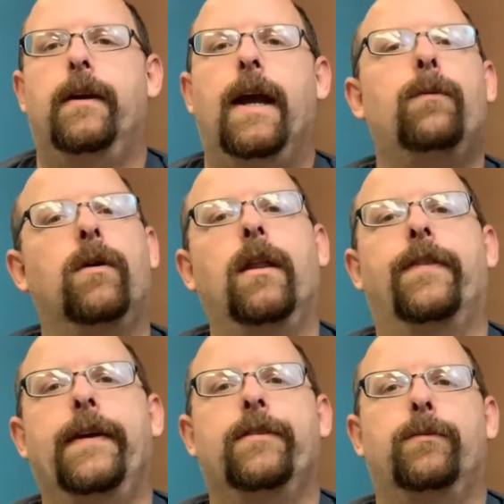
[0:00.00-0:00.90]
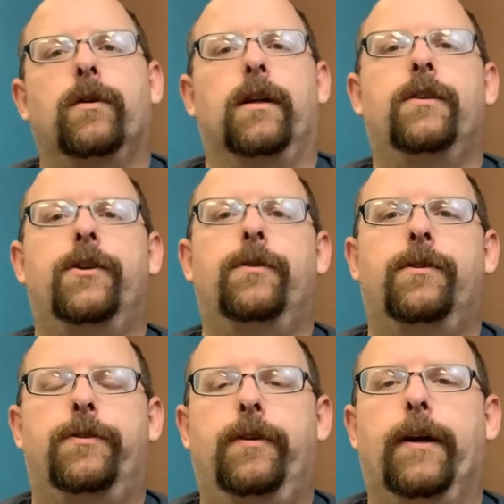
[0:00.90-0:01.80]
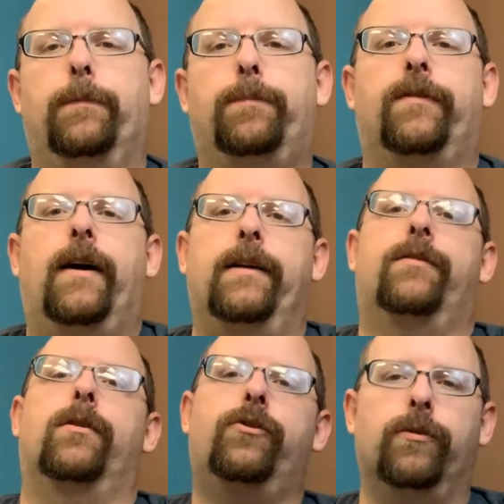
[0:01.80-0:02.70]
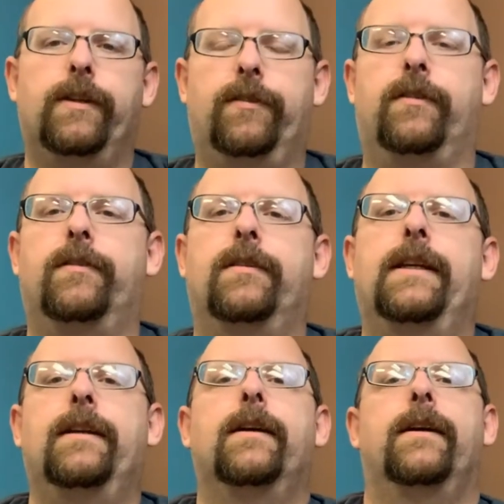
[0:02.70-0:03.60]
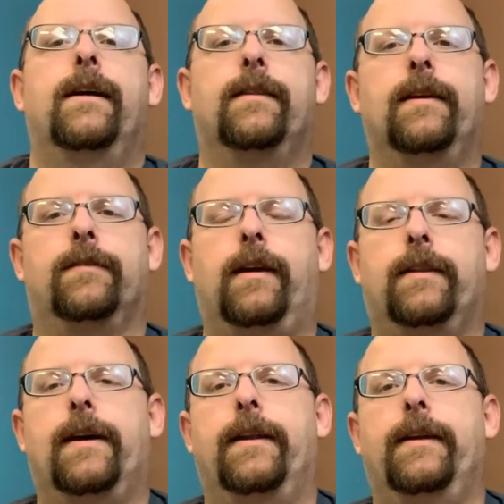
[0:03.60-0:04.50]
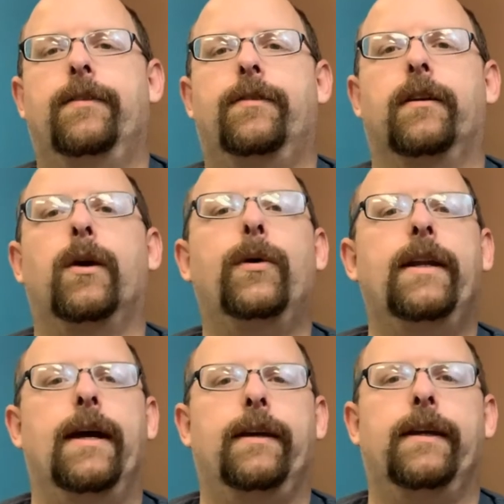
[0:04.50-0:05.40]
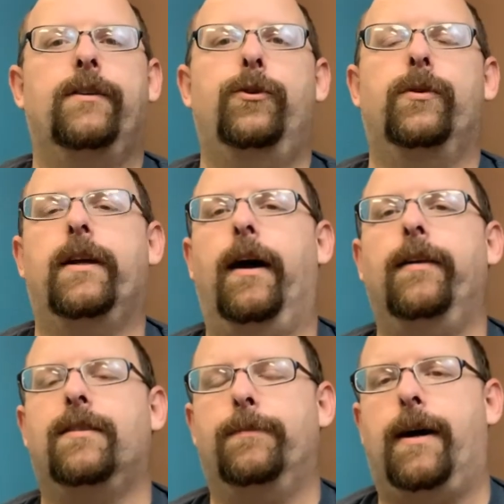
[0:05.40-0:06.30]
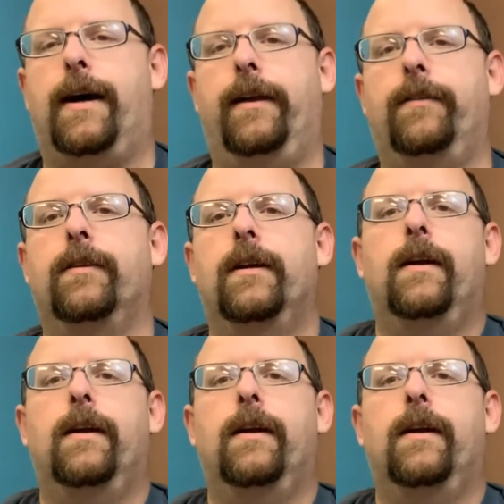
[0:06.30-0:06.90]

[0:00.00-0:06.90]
And one of the things that we're going to do to help provide social distancing and things like that is they're going to get to customize